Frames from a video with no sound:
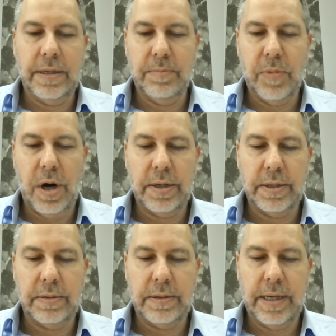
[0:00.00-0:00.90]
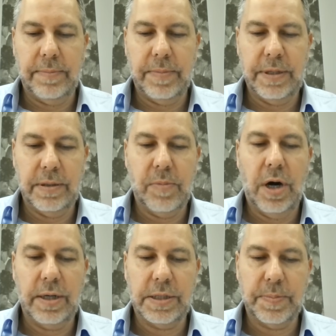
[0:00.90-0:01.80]
the
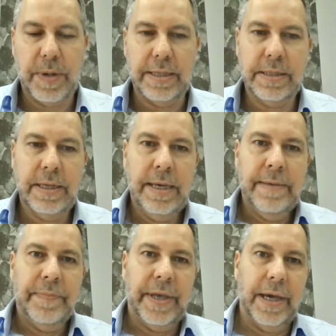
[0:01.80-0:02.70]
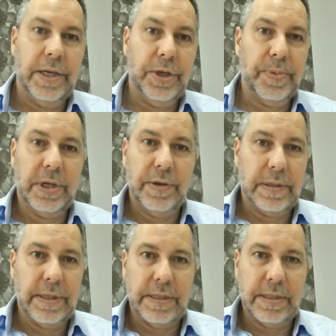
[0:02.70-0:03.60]
market space. They are
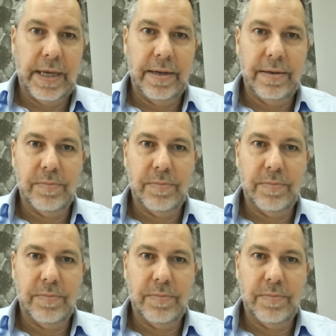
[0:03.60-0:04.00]
ubiquitous in